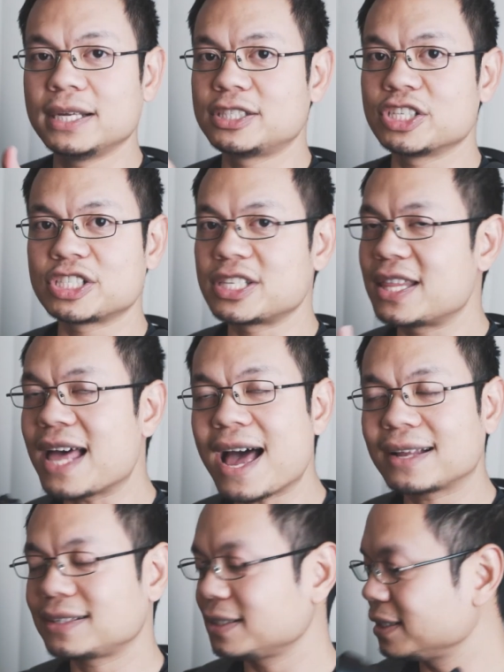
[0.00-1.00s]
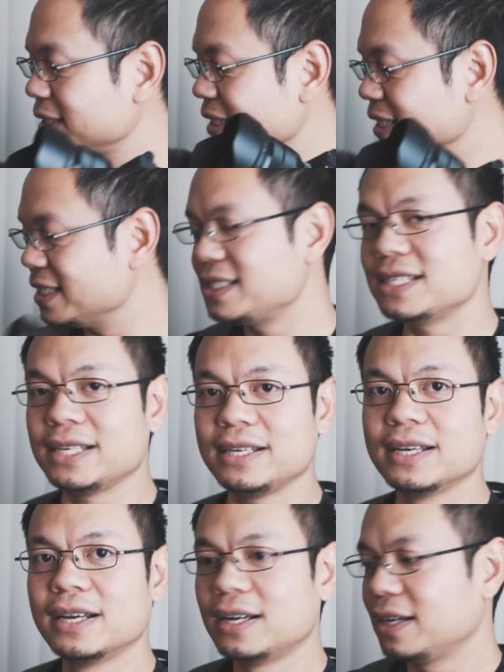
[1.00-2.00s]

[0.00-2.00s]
it's just that easy.